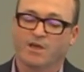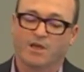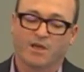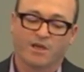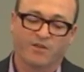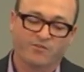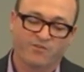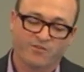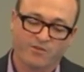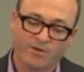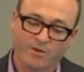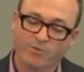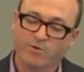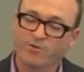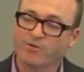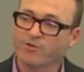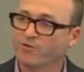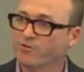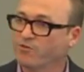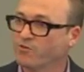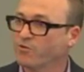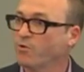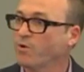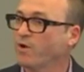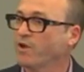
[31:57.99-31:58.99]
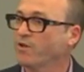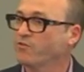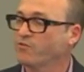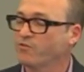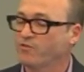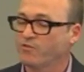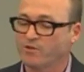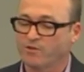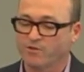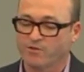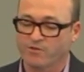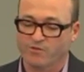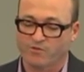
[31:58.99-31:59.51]
And some of those
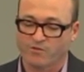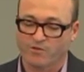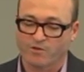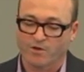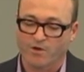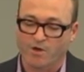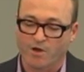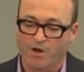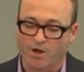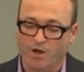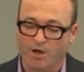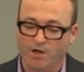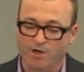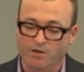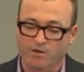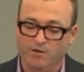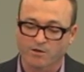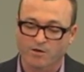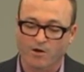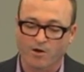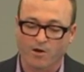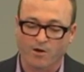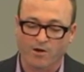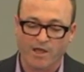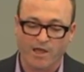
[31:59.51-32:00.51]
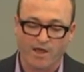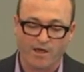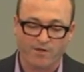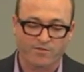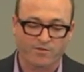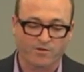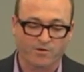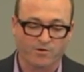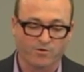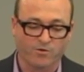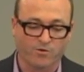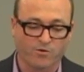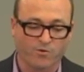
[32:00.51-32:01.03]
questions are, are
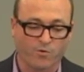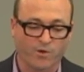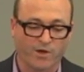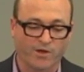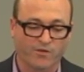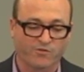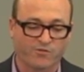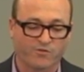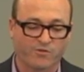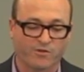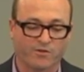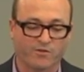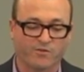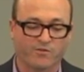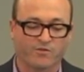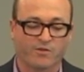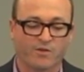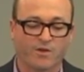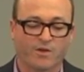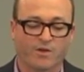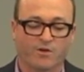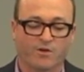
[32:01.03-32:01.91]
ethical questions,